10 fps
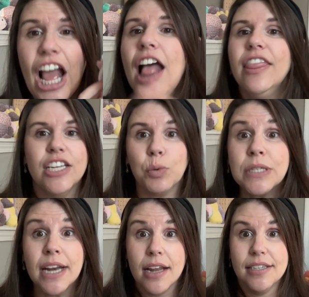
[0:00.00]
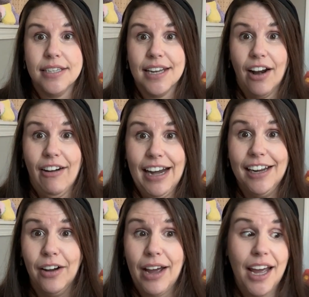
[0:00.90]
this was necessary,
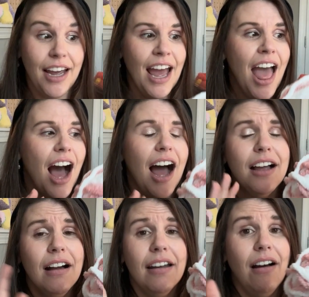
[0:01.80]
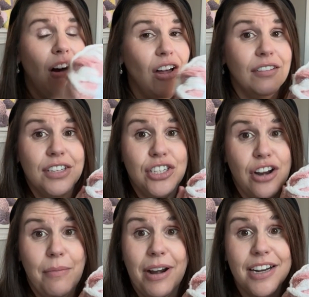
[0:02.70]
okay? I got all of the
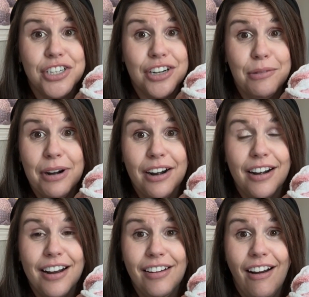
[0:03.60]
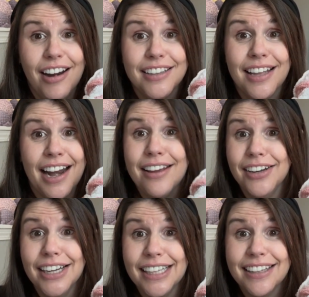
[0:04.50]
strawberry sherbet yarn that I
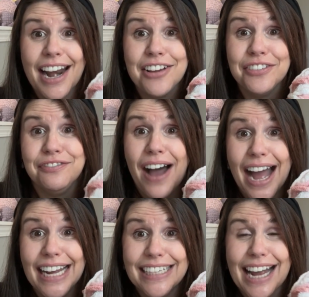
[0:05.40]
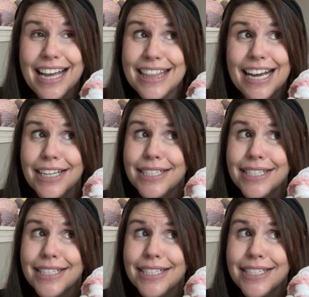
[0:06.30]
could find. I think